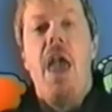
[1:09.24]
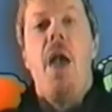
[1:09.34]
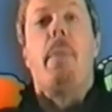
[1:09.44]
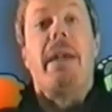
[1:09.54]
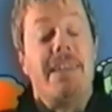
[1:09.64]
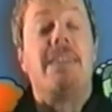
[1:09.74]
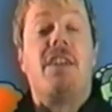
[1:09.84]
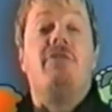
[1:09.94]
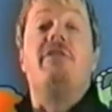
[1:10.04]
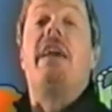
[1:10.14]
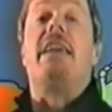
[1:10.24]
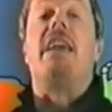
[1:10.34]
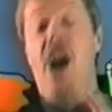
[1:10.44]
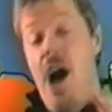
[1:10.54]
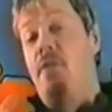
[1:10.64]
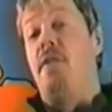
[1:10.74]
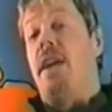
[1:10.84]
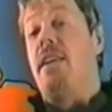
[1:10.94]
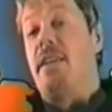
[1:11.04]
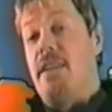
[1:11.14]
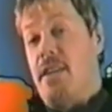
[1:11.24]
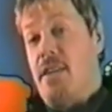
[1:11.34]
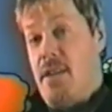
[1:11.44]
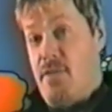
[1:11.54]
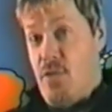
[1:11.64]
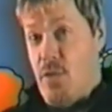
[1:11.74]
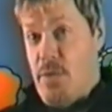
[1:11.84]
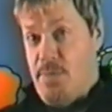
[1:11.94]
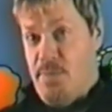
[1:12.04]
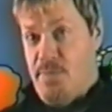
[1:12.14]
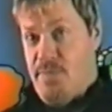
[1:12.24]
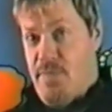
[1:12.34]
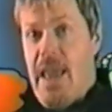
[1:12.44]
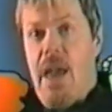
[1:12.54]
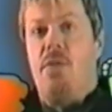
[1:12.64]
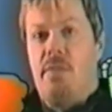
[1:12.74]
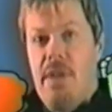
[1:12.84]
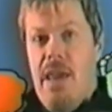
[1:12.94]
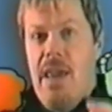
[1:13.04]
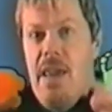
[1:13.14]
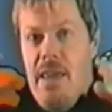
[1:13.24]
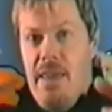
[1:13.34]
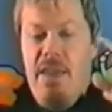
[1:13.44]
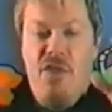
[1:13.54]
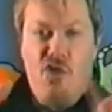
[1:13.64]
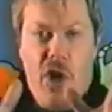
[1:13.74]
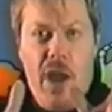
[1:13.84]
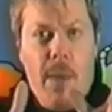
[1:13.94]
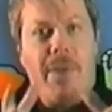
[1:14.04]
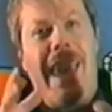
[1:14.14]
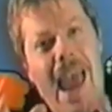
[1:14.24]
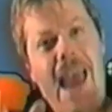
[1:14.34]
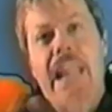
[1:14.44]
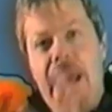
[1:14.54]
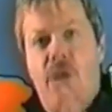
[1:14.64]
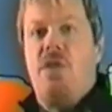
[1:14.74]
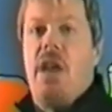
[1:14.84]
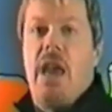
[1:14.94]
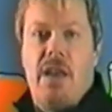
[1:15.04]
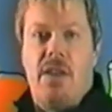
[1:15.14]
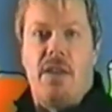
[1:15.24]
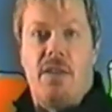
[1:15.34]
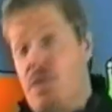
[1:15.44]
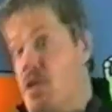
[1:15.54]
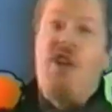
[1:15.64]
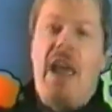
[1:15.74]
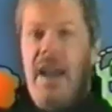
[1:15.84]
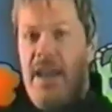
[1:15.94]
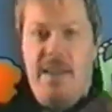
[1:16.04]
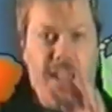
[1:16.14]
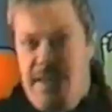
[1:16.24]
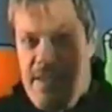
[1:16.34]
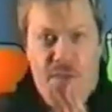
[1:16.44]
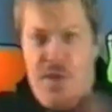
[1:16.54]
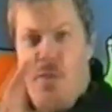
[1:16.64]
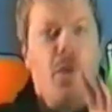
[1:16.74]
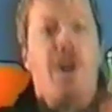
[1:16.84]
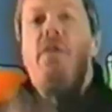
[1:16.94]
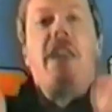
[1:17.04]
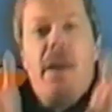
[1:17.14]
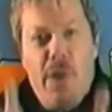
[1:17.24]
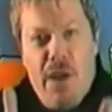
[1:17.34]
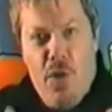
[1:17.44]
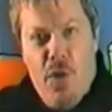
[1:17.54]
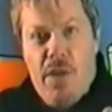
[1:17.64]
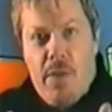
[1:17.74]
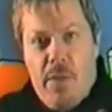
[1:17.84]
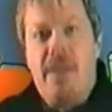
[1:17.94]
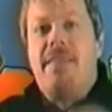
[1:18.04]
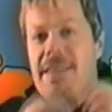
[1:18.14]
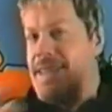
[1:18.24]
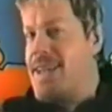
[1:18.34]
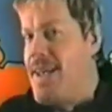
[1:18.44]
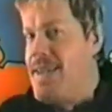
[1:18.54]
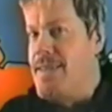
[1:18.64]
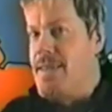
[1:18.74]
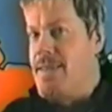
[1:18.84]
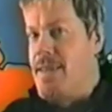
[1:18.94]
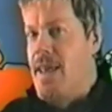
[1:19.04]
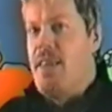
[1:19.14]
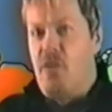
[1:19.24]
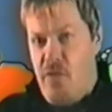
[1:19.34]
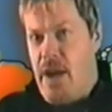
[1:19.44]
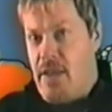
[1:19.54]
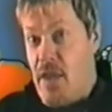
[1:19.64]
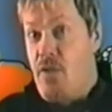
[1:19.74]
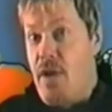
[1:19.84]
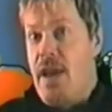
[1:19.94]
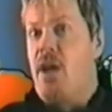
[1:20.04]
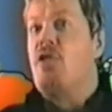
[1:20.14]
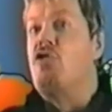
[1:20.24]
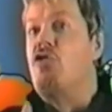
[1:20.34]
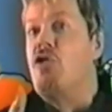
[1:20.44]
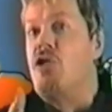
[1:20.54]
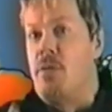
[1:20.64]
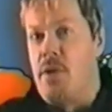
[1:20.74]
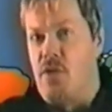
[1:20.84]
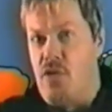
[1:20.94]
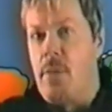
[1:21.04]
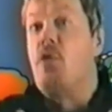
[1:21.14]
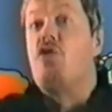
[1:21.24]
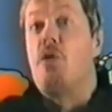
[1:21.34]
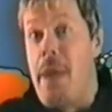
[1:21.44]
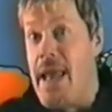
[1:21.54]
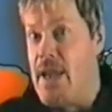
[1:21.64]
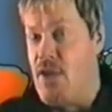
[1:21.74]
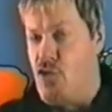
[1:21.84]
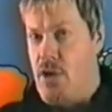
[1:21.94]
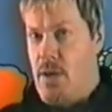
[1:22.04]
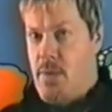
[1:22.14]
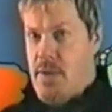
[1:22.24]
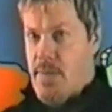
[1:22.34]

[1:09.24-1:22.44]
By 600 AD, half of England is under their rule. Now, these tribes, the Anglo-Saxons, or the Jangly Saxons, or whatever name we call them, this disguises the fact that they really are German tribes, or Germanic tribes.